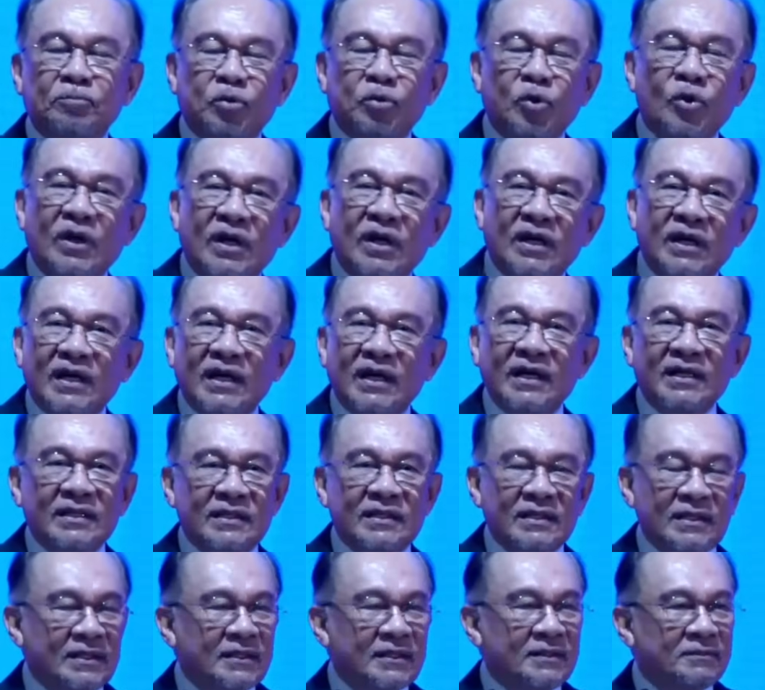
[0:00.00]
poor
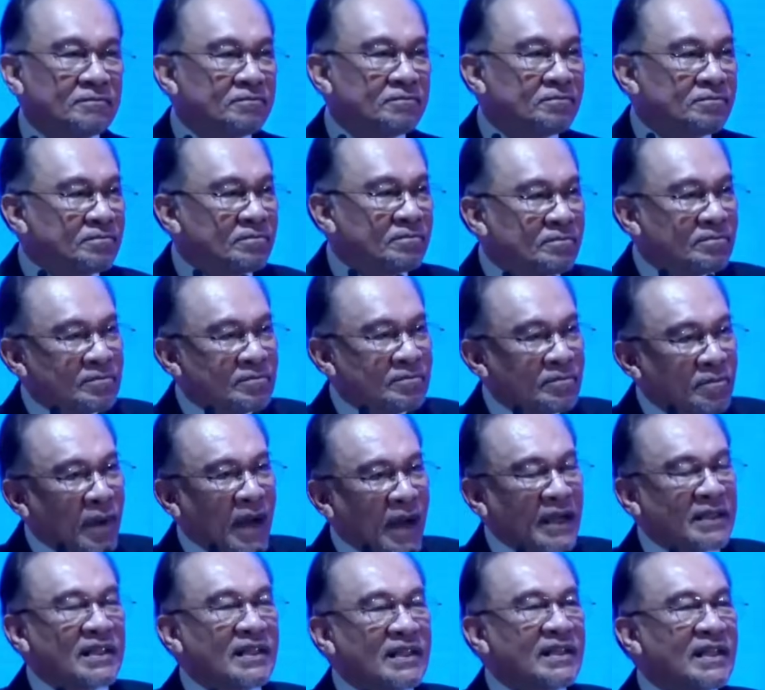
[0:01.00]
and the
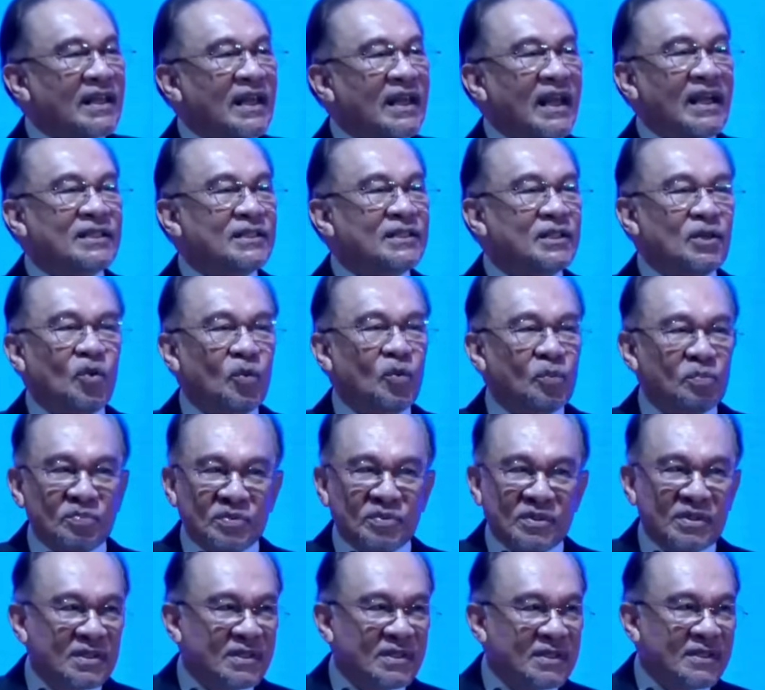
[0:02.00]
marginalized
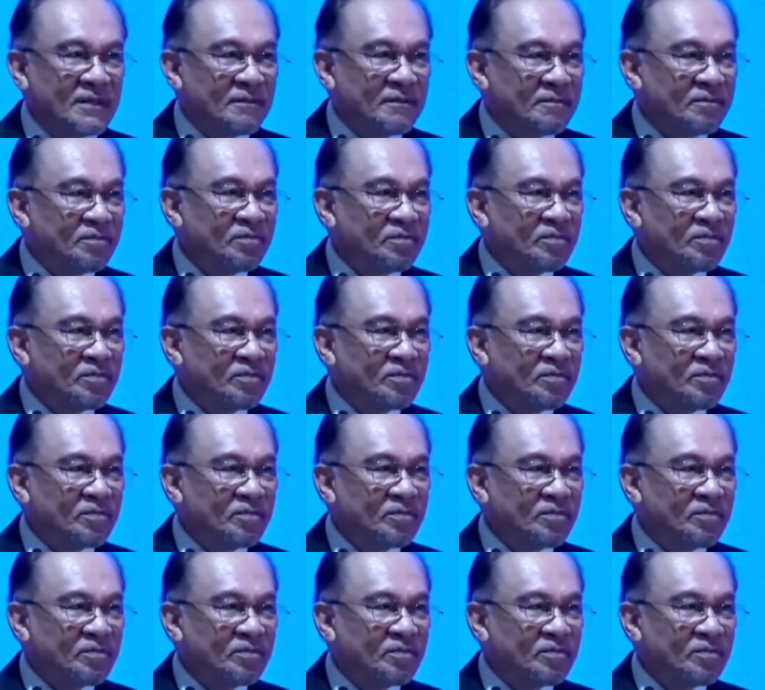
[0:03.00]
groups.